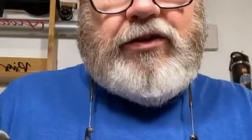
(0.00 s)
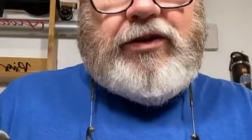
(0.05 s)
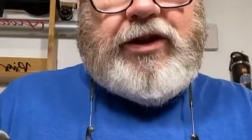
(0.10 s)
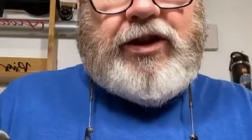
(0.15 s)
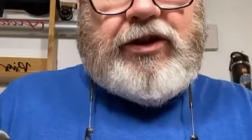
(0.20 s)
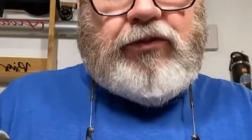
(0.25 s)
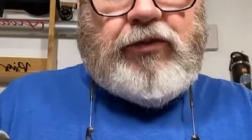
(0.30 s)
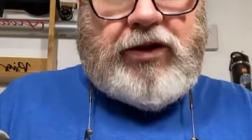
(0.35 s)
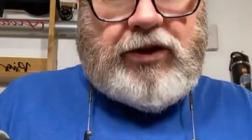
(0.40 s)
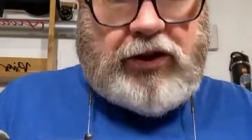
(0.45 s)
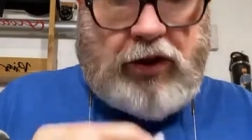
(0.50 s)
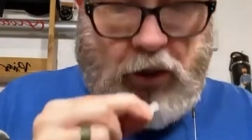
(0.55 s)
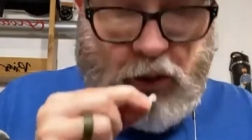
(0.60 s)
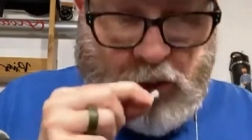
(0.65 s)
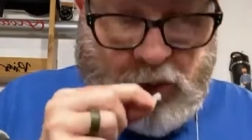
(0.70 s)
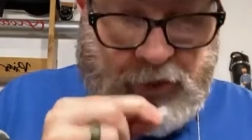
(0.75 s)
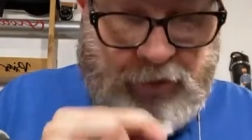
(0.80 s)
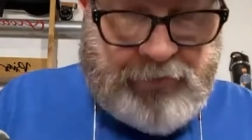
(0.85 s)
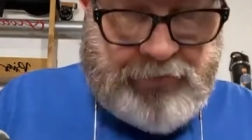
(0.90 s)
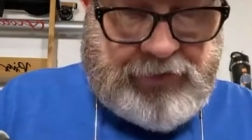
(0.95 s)
do this with it.
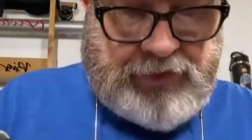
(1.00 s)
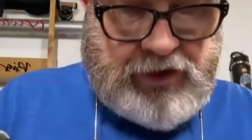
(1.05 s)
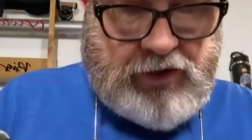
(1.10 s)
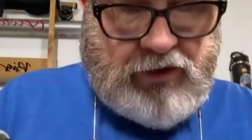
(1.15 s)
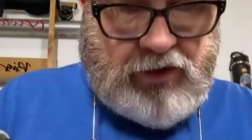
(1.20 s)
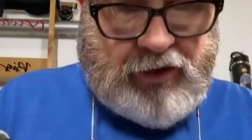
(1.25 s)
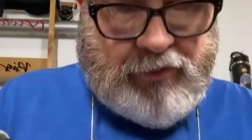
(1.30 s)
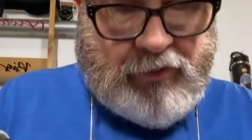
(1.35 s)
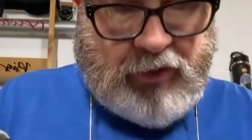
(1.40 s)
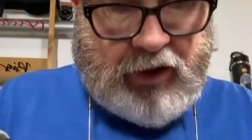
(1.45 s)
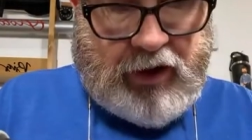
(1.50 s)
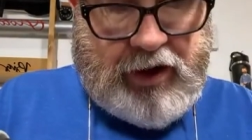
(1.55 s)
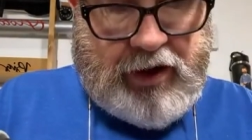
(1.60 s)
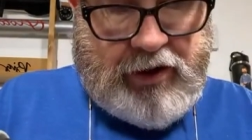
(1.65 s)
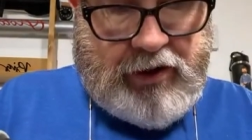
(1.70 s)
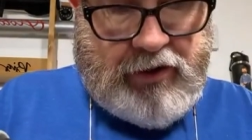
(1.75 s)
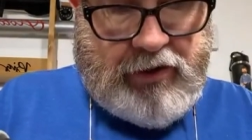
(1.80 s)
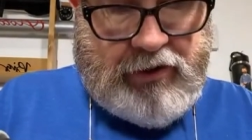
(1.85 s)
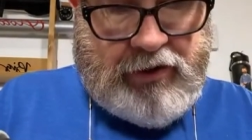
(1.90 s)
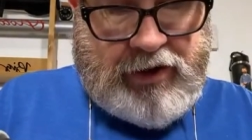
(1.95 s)
You can
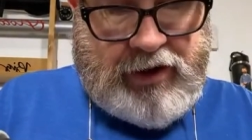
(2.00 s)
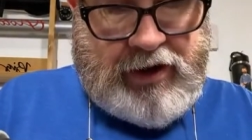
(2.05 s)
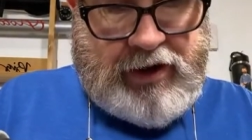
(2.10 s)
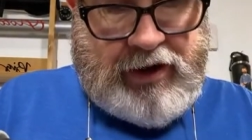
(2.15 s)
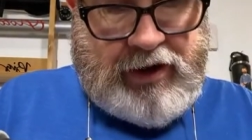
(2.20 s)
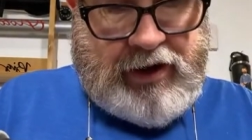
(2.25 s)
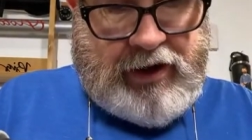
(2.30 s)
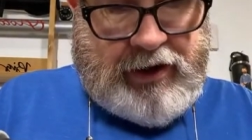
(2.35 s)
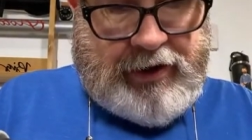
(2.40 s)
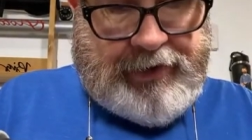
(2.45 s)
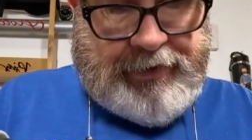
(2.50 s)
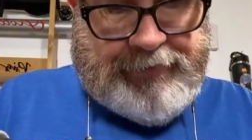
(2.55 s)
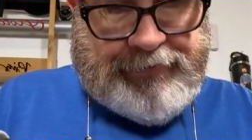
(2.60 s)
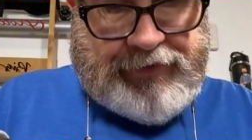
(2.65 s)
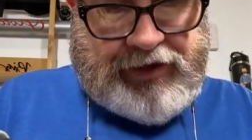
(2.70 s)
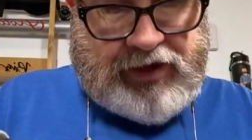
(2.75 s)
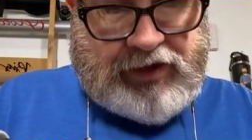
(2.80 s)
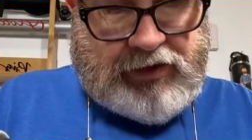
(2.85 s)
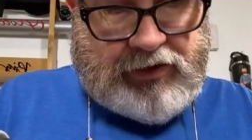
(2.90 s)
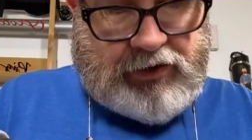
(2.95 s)
blow,
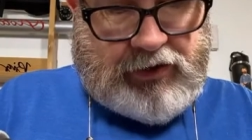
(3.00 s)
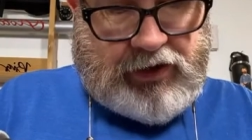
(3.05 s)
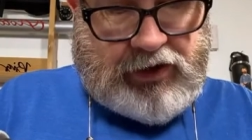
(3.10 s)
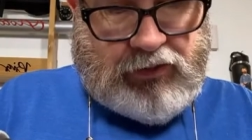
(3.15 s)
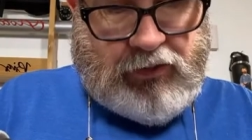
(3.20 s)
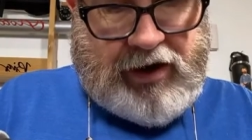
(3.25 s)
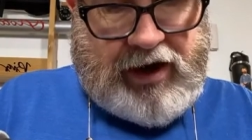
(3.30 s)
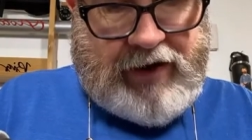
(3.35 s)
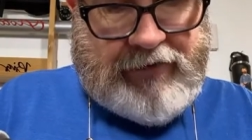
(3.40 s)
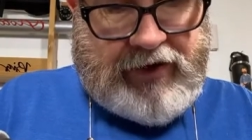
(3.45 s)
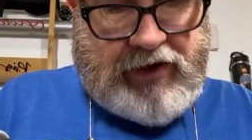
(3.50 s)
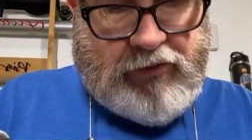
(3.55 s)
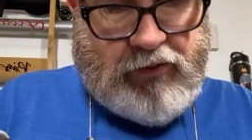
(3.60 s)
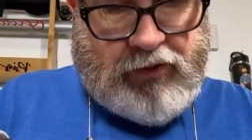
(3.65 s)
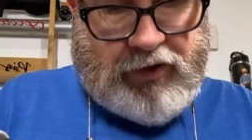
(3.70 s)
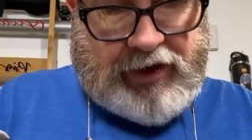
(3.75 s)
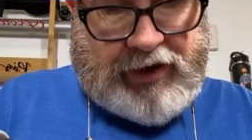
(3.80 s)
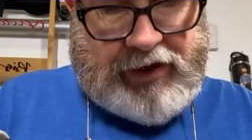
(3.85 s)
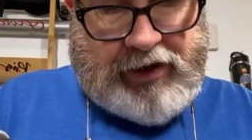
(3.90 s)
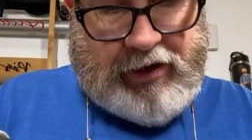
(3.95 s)
just whatever you
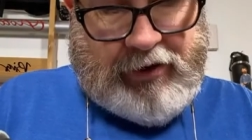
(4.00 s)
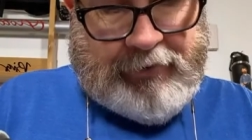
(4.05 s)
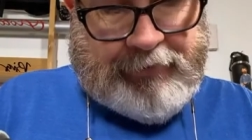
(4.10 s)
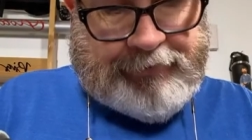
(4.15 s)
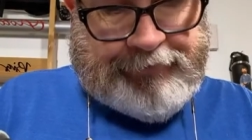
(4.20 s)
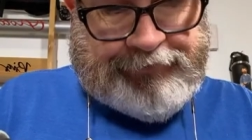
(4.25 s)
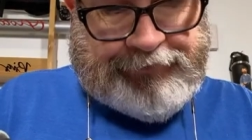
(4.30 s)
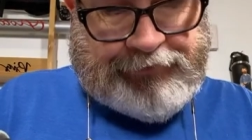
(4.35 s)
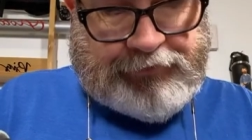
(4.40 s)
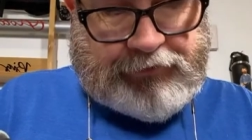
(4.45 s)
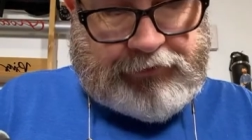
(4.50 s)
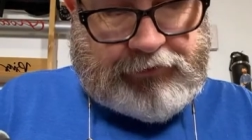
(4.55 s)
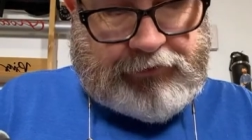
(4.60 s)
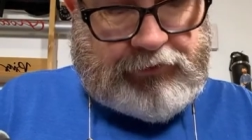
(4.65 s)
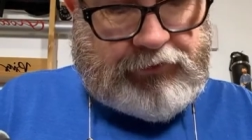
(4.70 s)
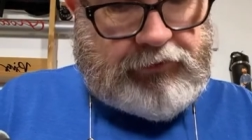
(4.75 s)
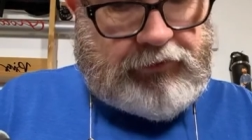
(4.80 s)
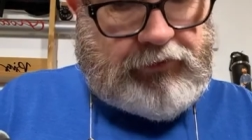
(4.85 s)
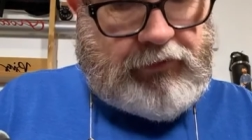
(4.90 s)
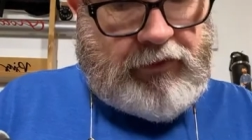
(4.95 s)
want to do.
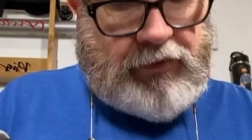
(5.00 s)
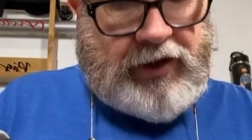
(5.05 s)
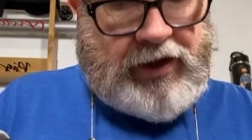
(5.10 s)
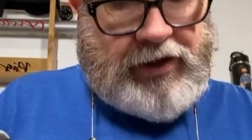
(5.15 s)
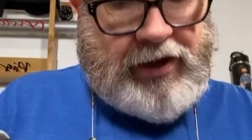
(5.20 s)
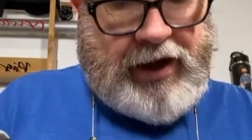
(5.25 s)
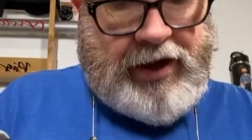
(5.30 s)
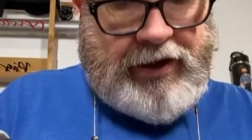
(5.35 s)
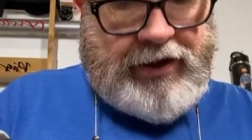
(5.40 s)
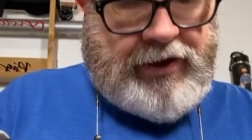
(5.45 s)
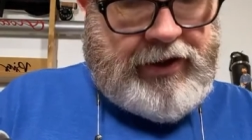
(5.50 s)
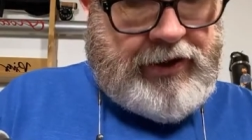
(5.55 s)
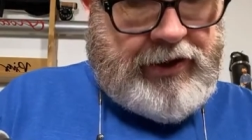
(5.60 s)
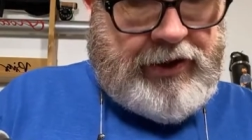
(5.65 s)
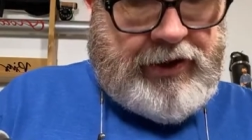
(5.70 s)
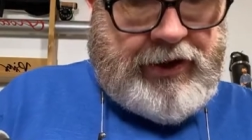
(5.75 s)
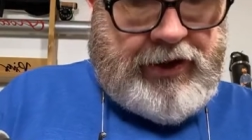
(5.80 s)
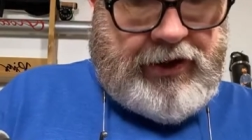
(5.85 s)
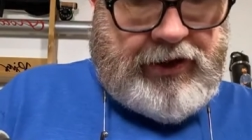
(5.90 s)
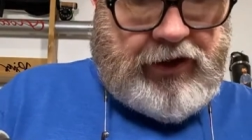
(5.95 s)
Okay?
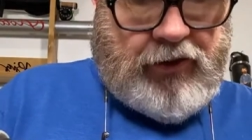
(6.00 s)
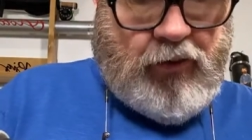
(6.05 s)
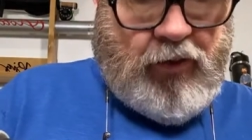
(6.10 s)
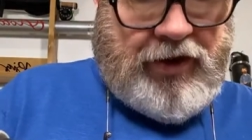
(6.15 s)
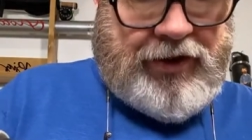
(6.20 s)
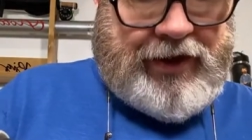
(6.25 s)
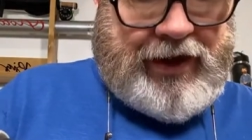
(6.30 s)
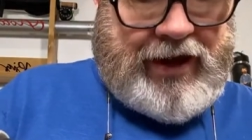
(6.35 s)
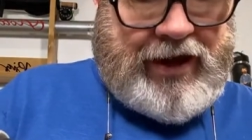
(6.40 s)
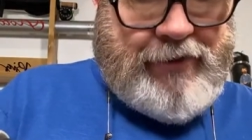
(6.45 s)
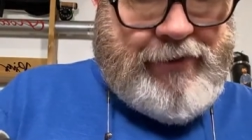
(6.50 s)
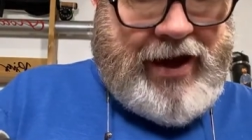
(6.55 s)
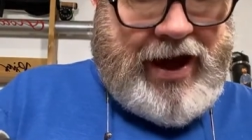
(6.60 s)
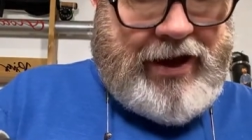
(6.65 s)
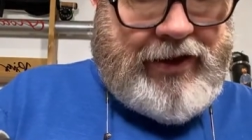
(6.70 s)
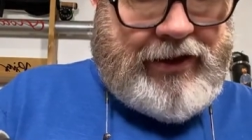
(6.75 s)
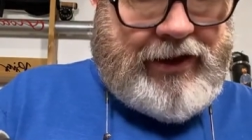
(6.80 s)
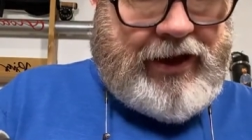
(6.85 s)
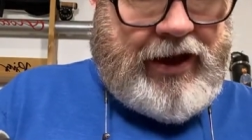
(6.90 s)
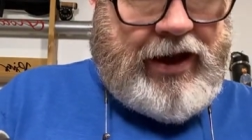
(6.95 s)
The one thing
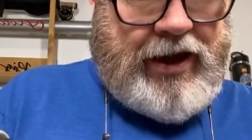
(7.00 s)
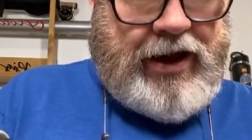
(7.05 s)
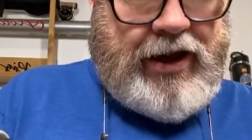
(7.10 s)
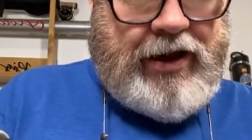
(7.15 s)
about